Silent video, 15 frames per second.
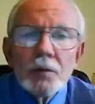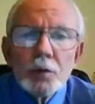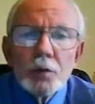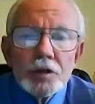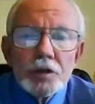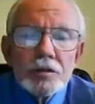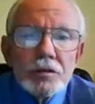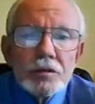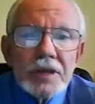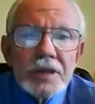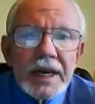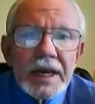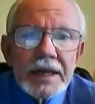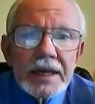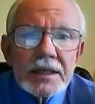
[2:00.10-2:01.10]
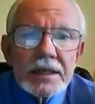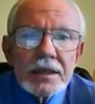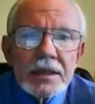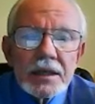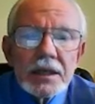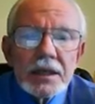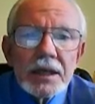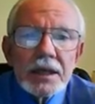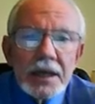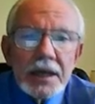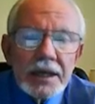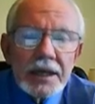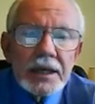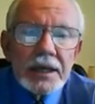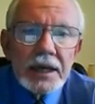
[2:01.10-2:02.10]
would you do that in
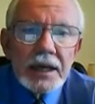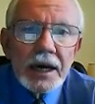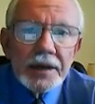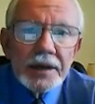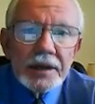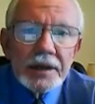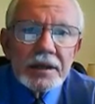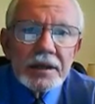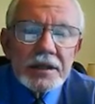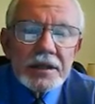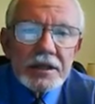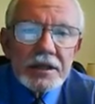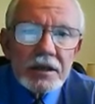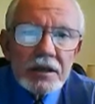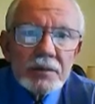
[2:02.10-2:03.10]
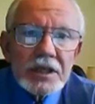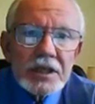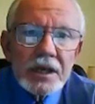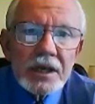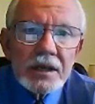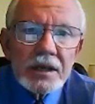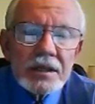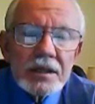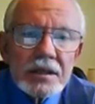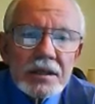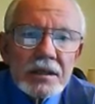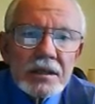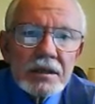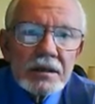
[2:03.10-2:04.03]
any other circumstance?